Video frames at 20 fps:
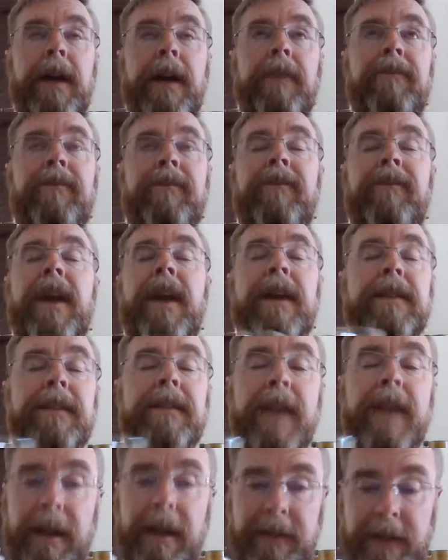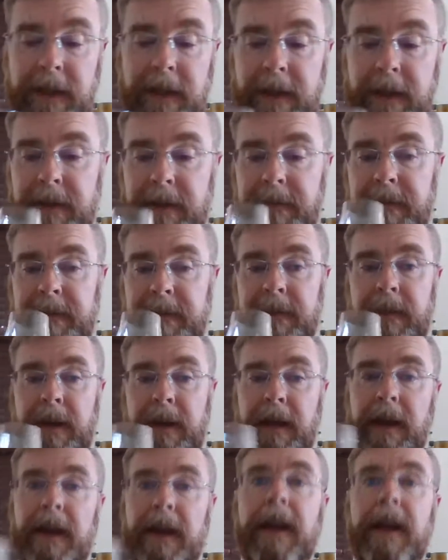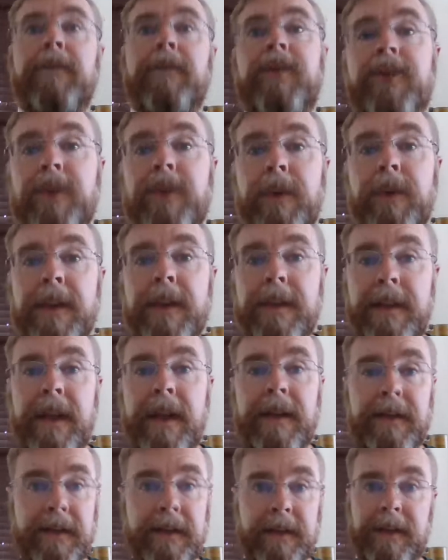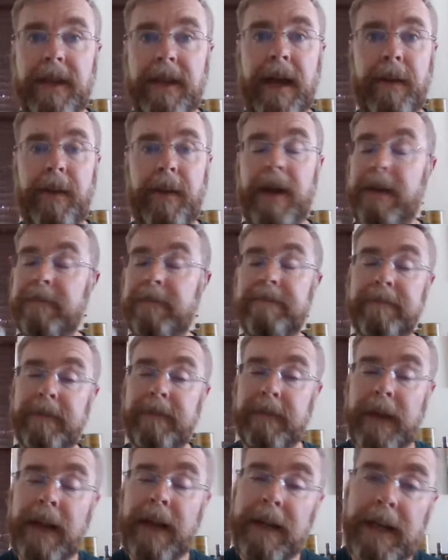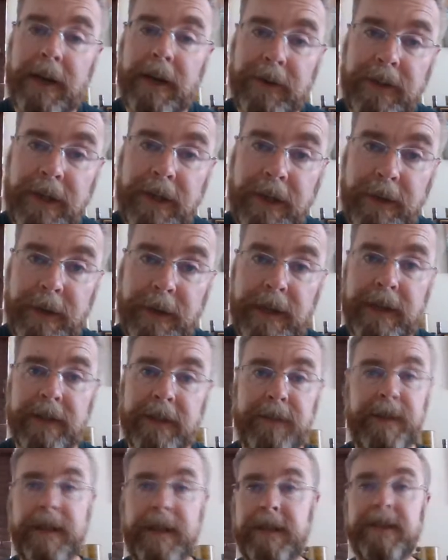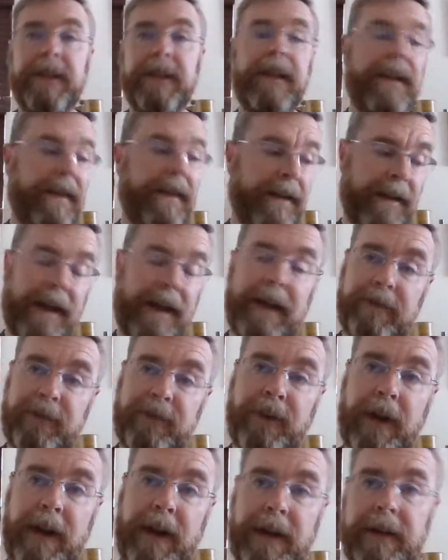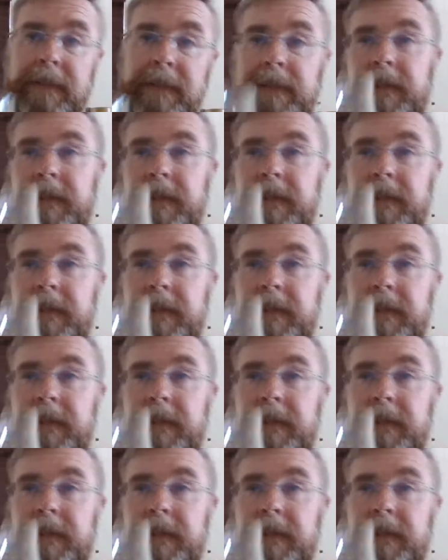fantastic. And I'm sure the taste is that way. And I can guarantee you it is because I've tried it.